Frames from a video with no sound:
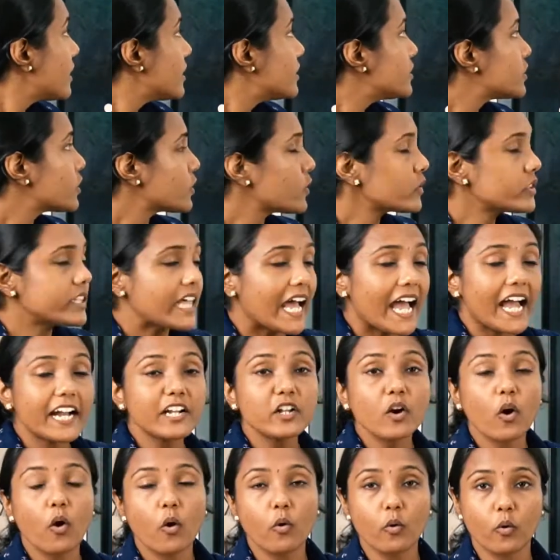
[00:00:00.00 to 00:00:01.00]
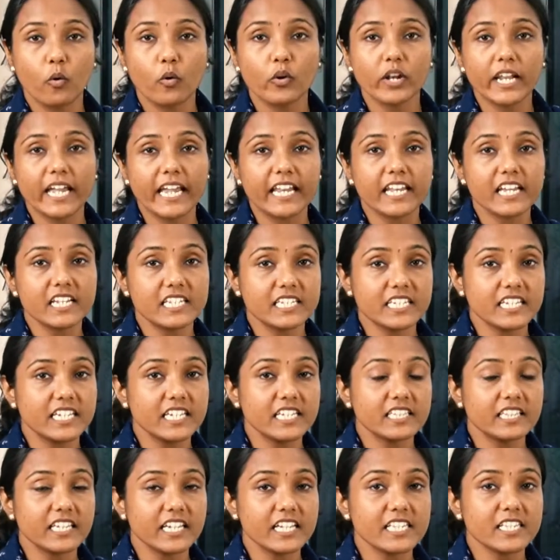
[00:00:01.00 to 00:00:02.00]
So that hole in a
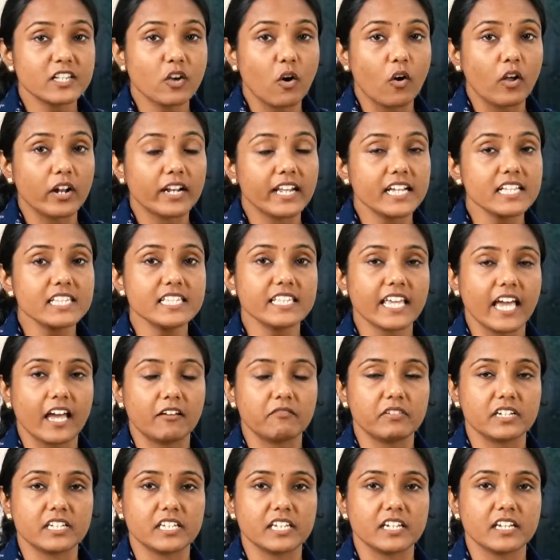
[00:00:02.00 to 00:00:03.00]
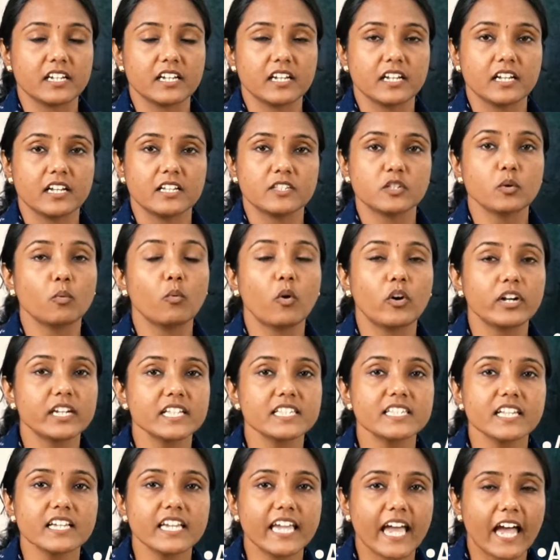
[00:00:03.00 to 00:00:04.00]
teeth is called as cavity. So what
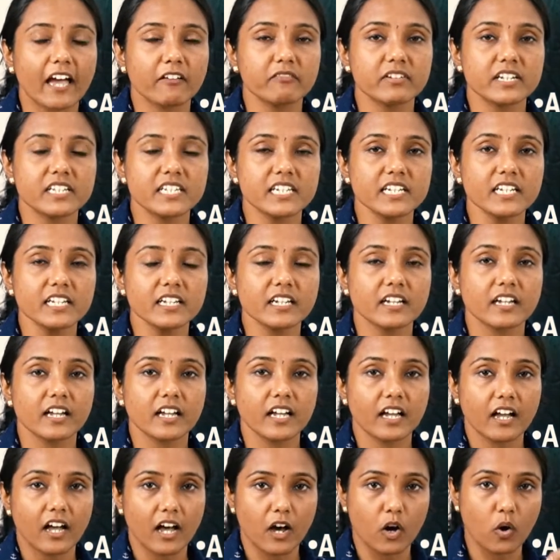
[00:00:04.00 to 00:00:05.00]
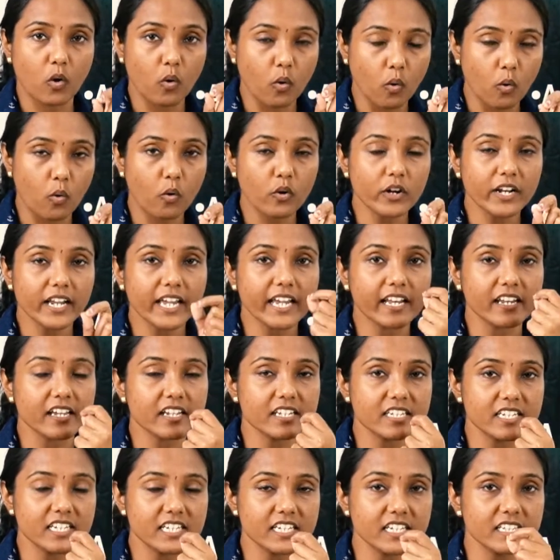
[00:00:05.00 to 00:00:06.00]
is a cavity? A hole in
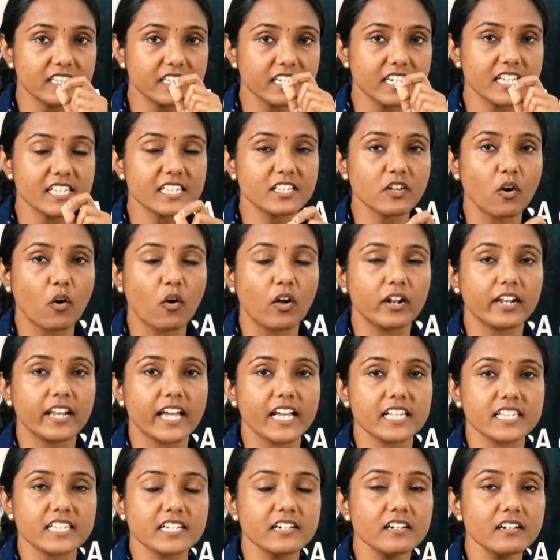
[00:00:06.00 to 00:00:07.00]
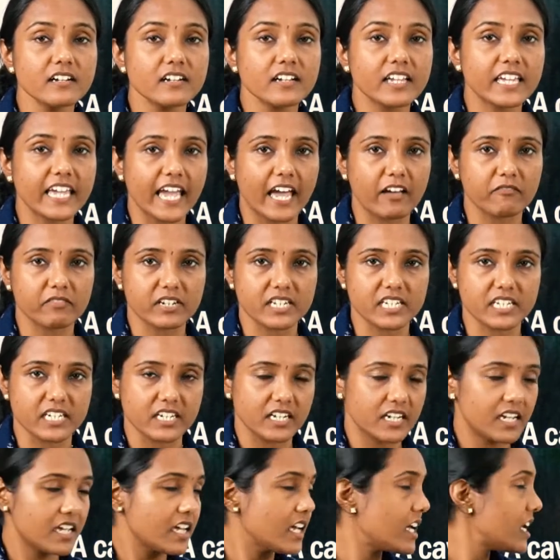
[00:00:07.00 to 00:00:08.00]
a teeth is called as a
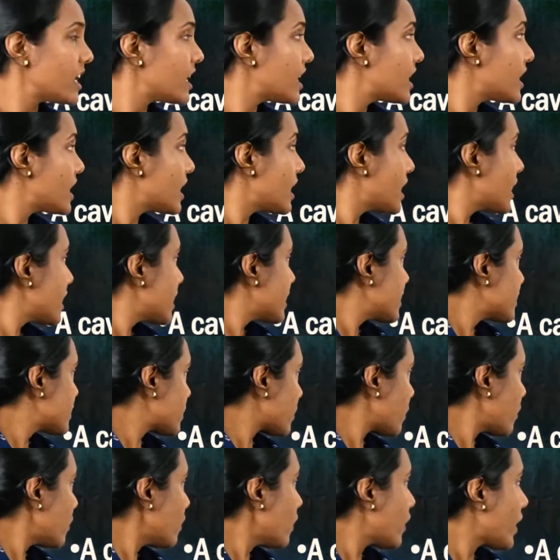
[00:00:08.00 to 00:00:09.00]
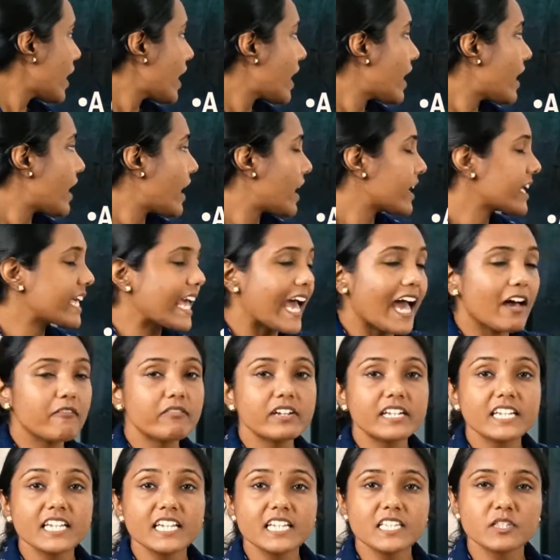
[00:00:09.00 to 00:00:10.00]
cavity. So a
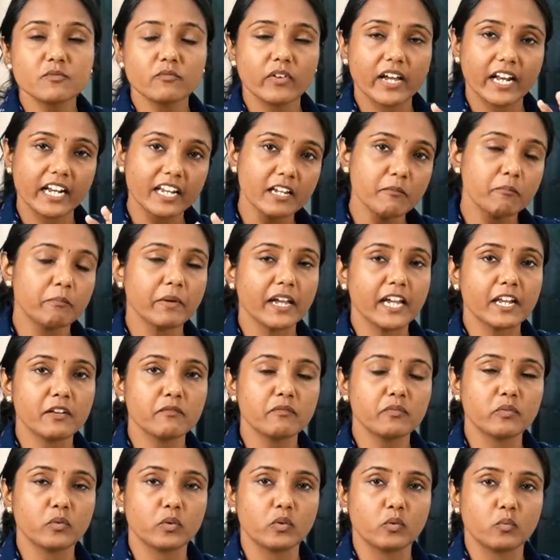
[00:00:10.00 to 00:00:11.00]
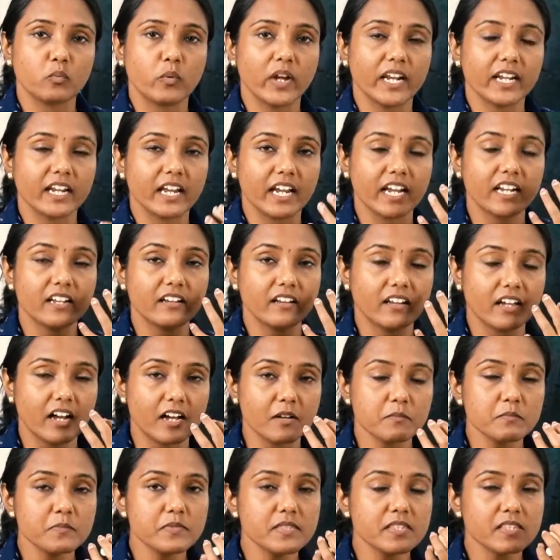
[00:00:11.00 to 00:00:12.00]
cavity is very painful. When it
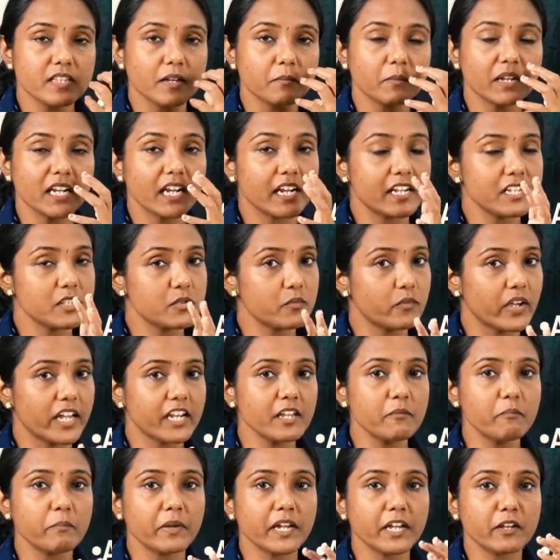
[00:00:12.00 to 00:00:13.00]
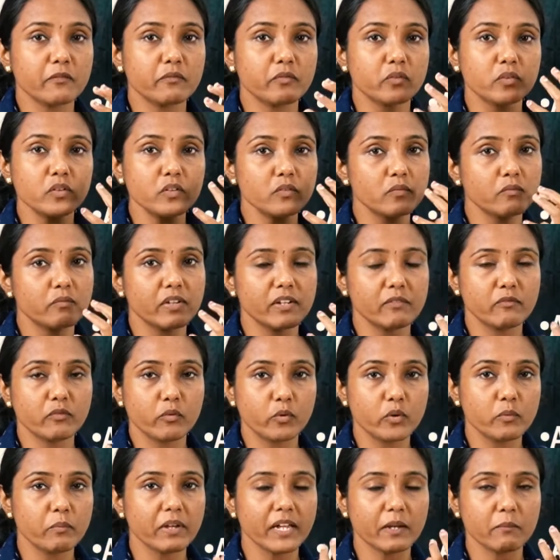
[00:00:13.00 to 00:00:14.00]
comes, I mean, it is very painful. We
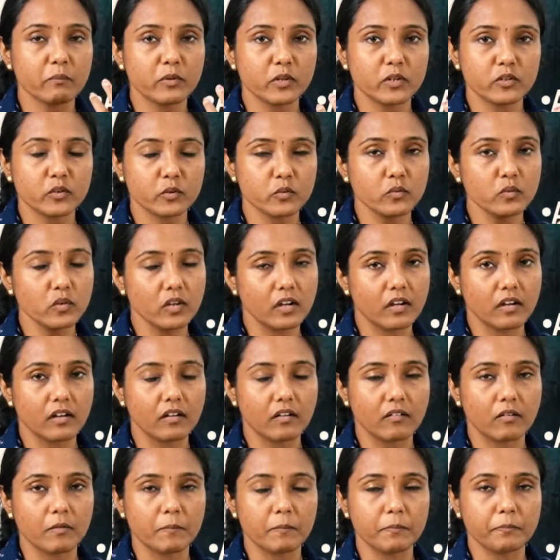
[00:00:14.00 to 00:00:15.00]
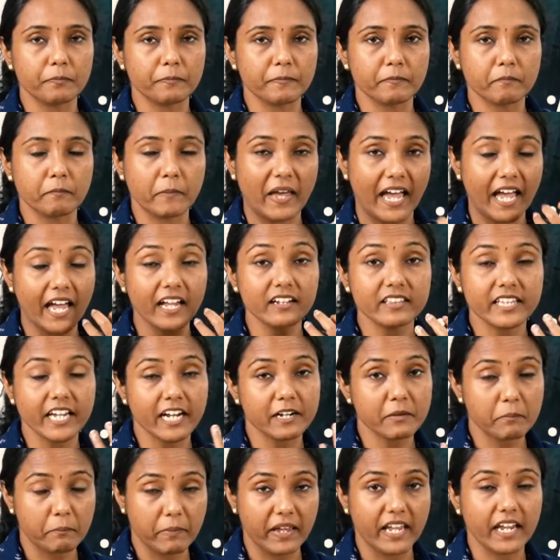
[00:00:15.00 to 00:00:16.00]
won't be able to bear
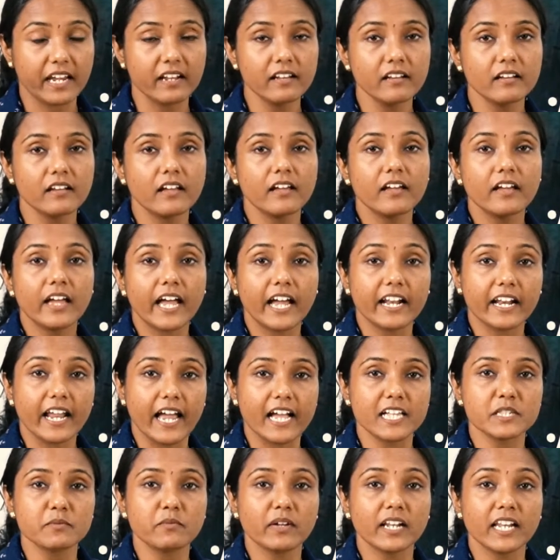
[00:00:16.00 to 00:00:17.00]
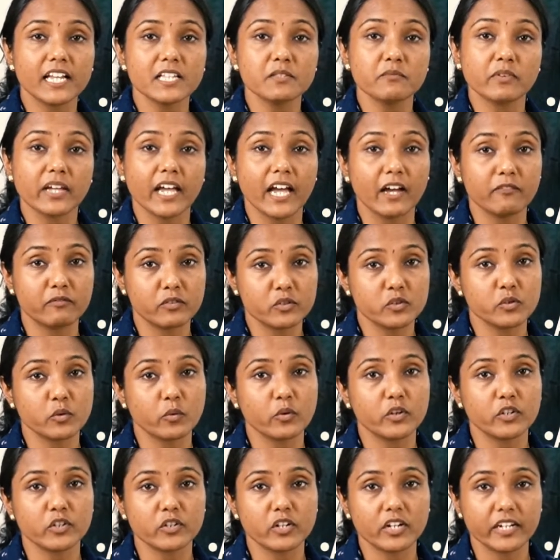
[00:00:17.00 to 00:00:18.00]
that pain. And as well as we have to
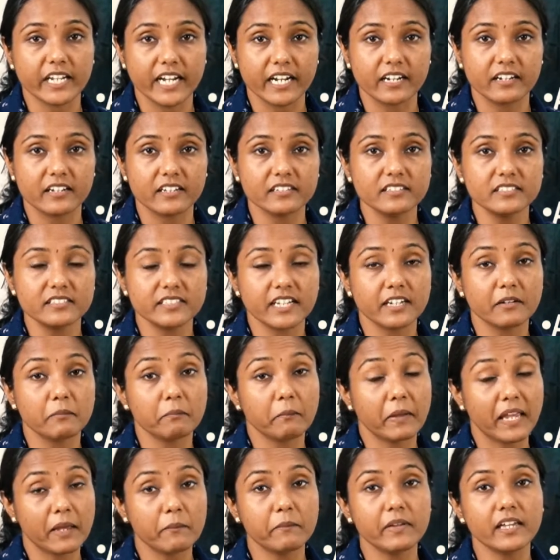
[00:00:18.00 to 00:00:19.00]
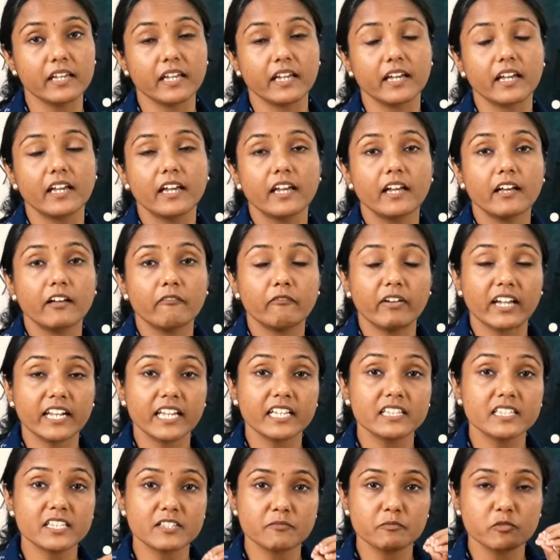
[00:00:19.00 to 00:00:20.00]
show it to the dentist, and maybe when
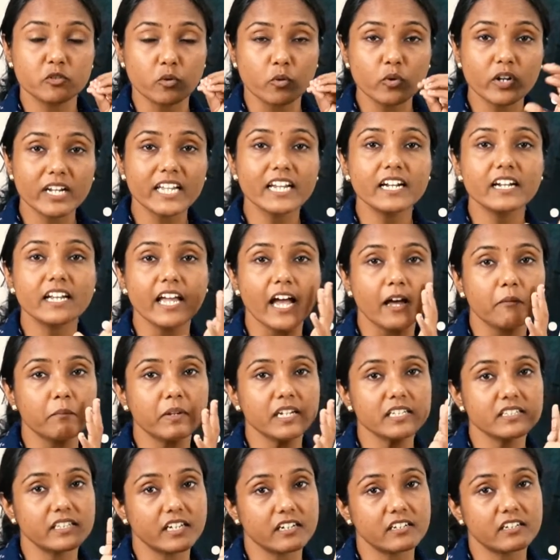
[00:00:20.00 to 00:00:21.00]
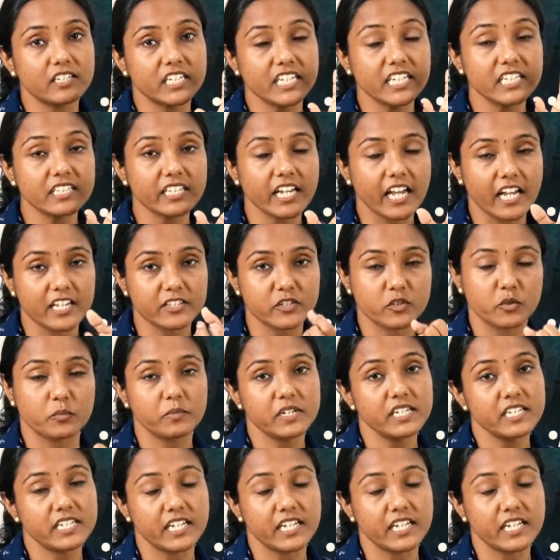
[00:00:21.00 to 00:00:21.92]
it's totally damaged, that teeth has to be